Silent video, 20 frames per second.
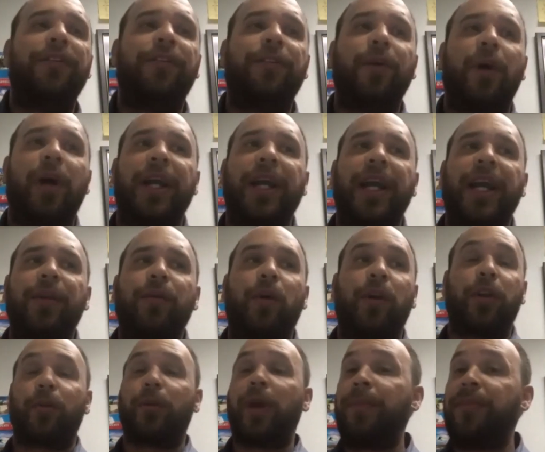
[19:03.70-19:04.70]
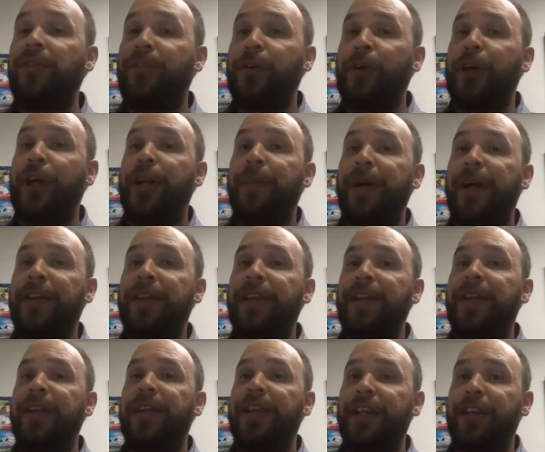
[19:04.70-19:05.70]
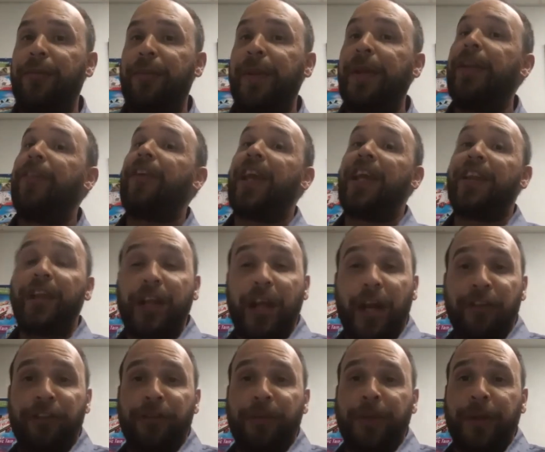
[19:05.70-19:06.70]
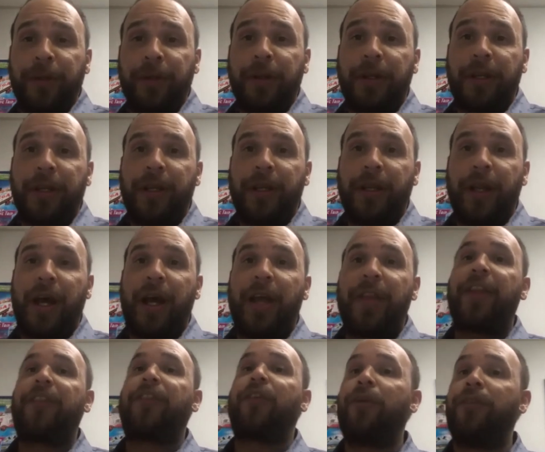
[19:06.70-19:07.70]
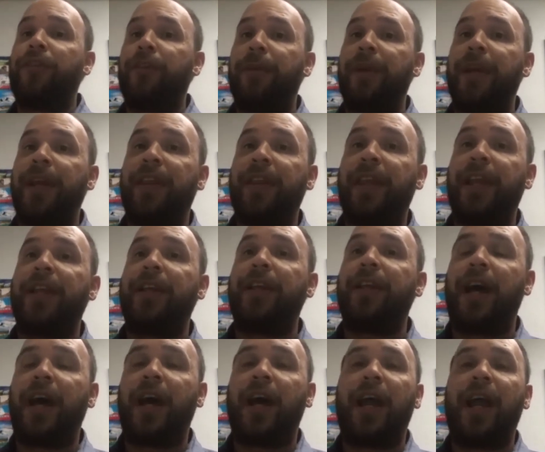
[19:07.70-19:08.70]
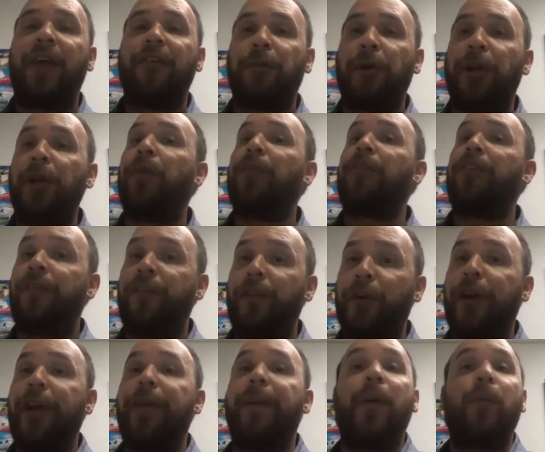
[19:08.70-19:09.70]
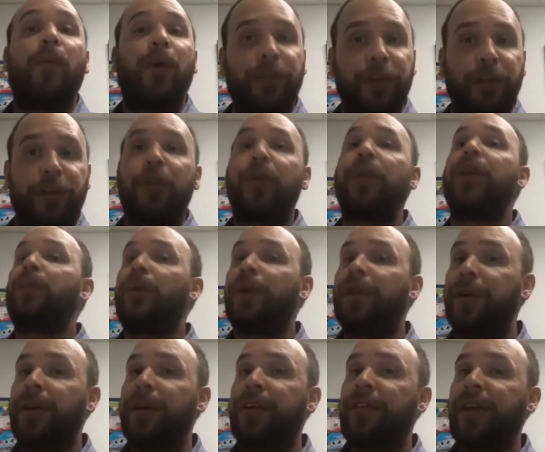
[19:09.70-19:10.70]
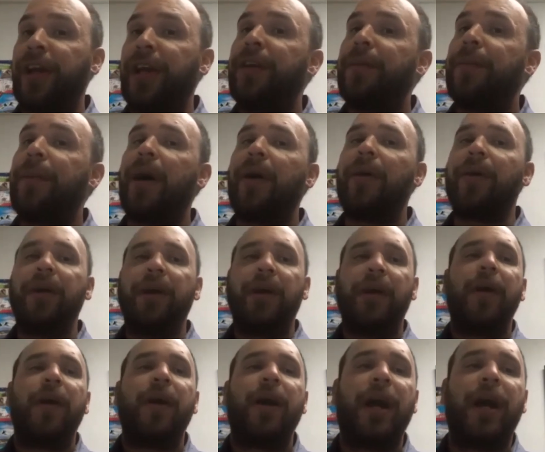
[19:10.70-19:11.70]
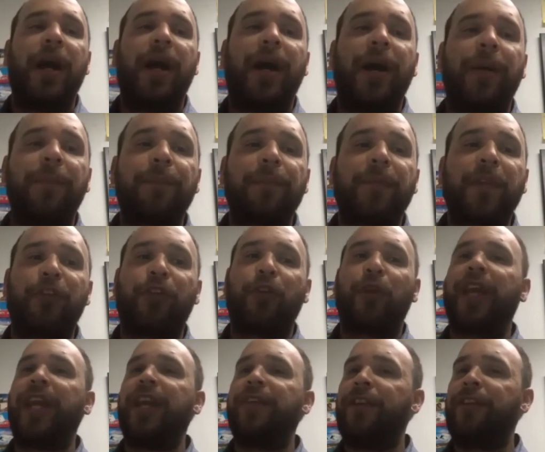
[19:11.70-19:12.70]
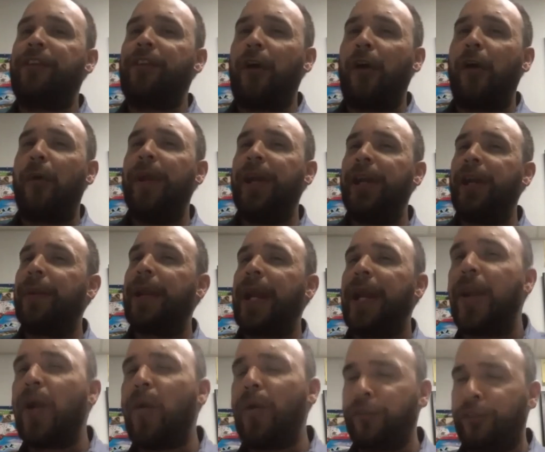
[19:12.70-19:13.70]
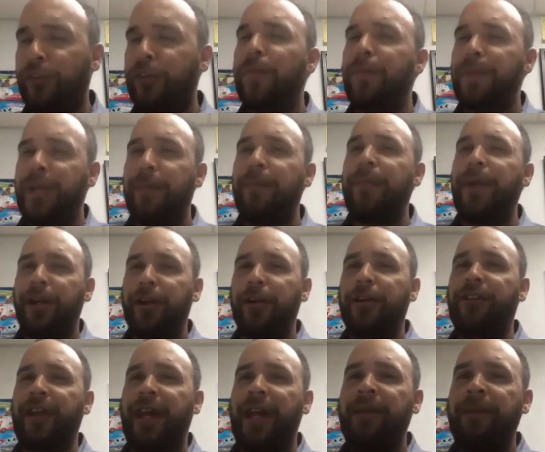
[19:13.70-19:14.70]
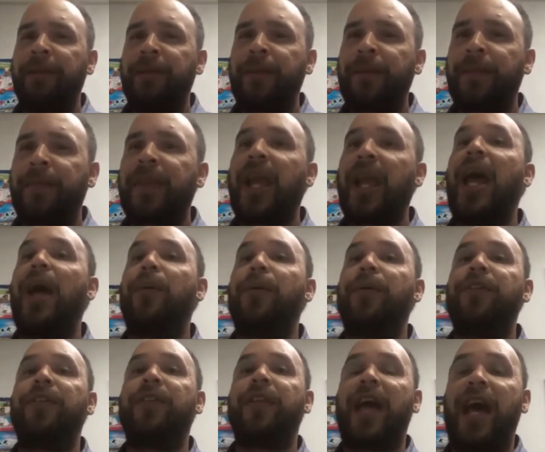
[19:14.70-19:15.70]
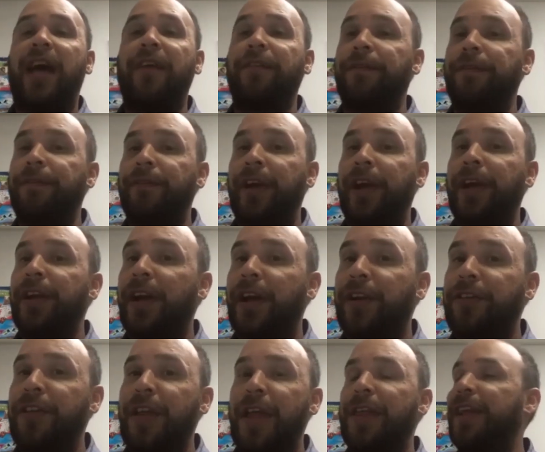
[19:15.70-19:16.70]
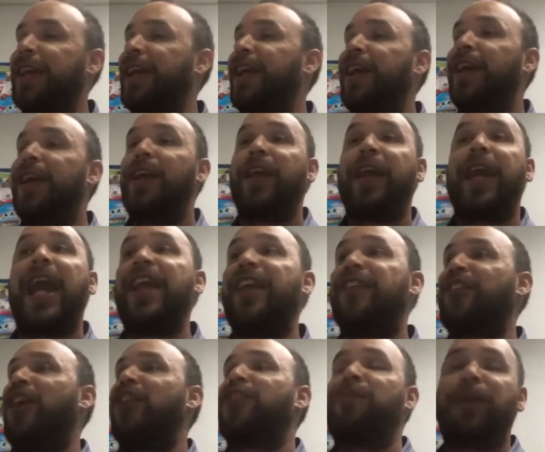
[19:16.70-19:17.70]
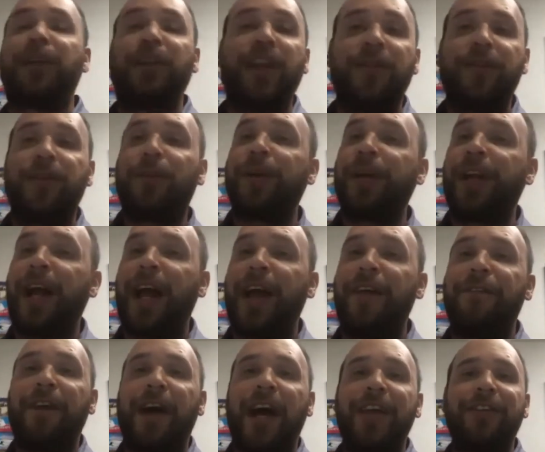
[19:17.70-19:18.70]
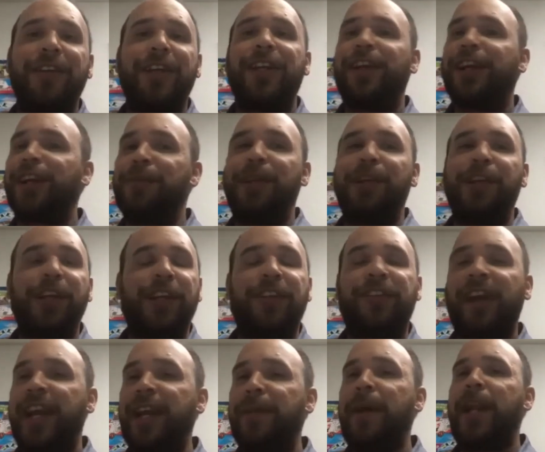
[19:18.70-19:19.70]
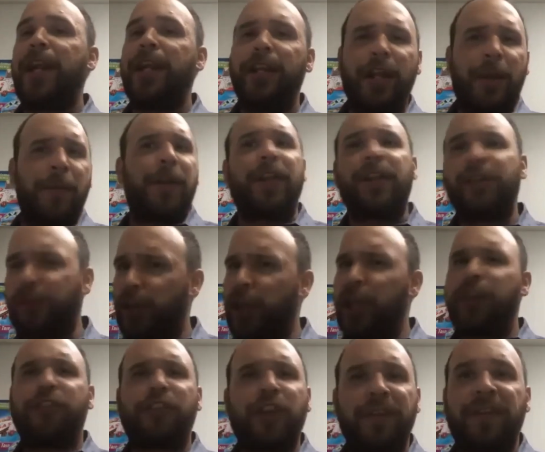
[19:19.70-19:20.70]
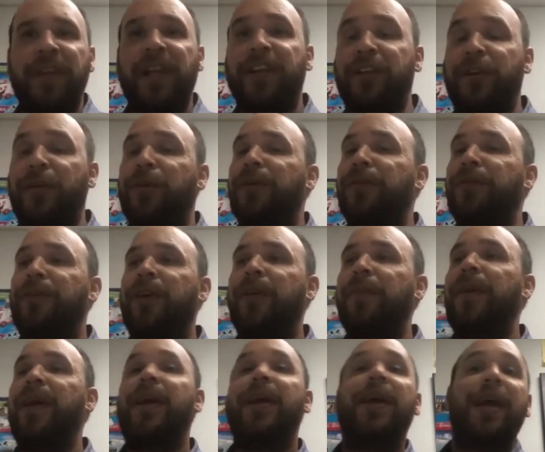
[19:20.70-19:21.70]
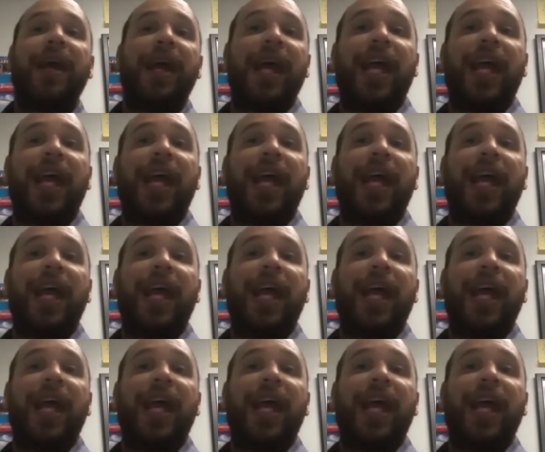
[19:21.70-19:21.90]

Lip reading: always, again, want the rep to feel good about the experience and the customer. That's always a big thing. Everybody wants to feel good about what they're doing and what they're excited about. So like if it's a homemaker, but I know it should be a bigger set, I always laugh very nonchalantly. Like, hey, that's awesome. We're going to love it. We're going to high five it, and they're going to be excited about it. And they're going to start filling out the order form.